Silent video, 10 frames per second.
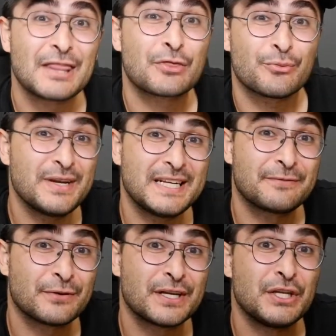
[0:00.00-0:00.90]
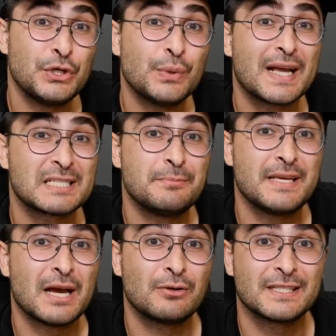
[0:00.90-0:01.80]
and 3 different
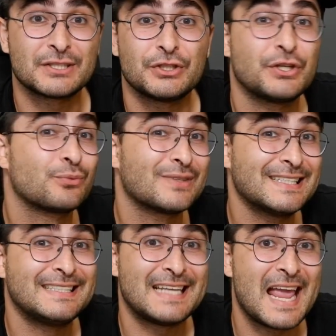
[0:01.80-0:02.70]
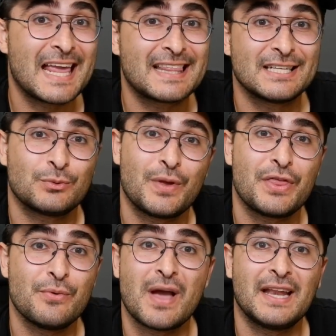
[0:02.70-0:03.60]
USB outlets. So you can really take this
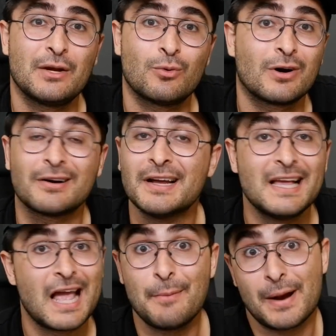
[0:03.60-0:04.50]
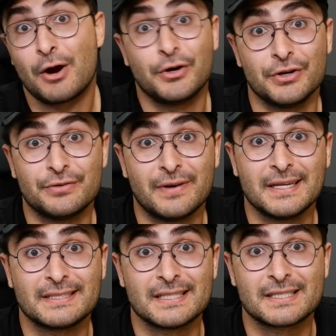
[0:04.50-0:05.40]
with you anywhere and power your
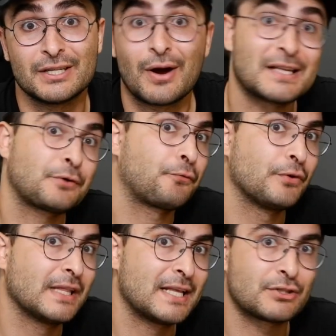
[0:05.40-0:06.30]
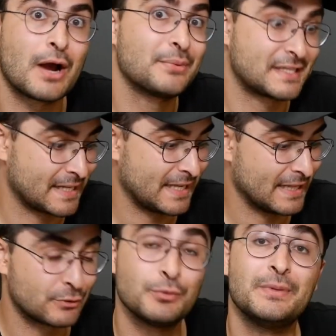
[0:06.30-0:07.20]
devices. You know, as a freelancer, I was
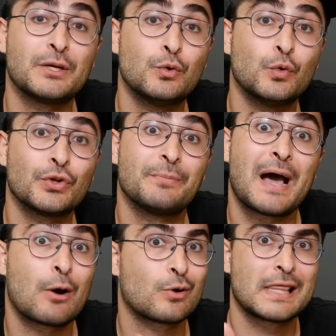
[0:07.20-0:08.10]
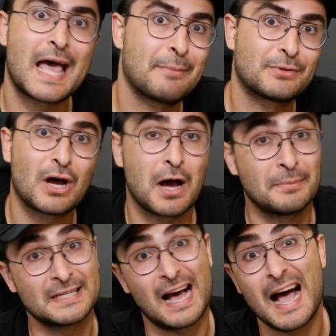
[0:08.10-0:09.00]
thinking this would be cool to power
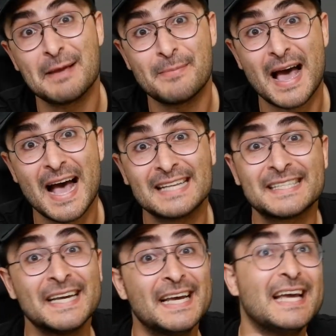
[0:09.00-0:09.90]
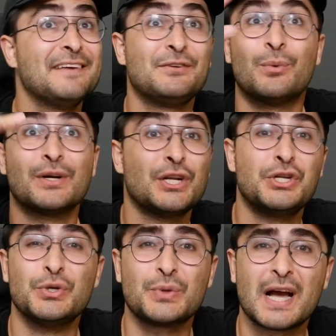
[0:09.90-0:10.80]
laptops, iPads. If you wanted
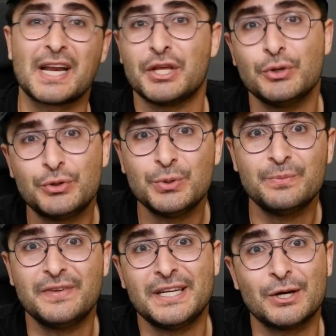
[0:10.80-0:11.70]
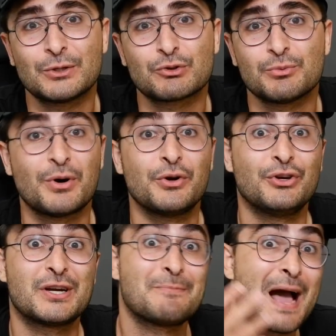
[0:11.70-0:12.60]
to do kind of YouTube videos remote,
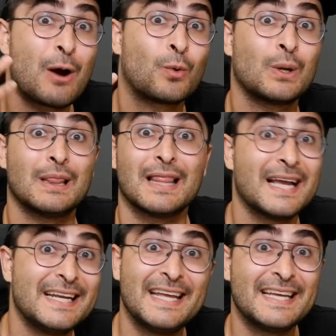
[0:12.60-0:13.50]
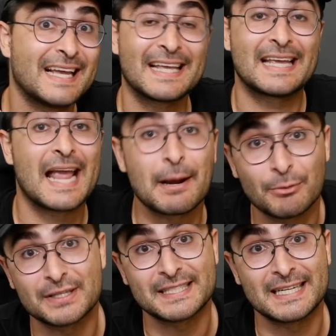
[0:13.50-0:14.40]
you could power lighting and
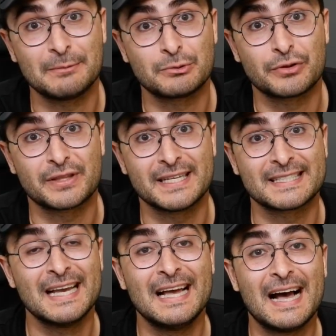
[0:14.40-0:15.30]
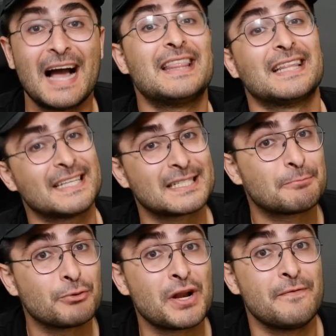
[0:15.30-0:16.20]
camera setups with this. I think this is a
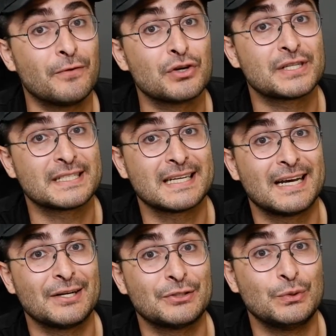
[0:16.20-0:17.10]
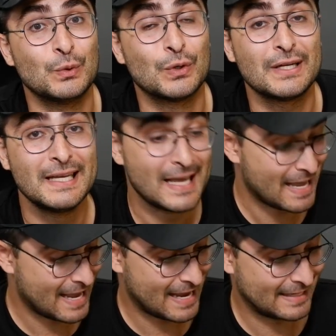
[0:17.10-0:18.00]
pretty versatile tool,
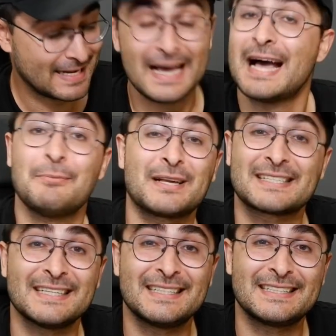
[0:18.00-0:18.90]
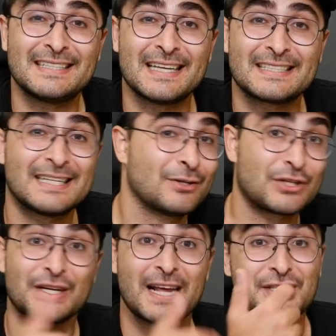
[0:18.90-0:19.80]
and I'm excited to test it out.
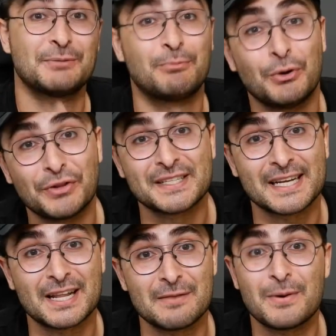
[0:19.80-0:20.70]
So I'm gonna actually pull this out of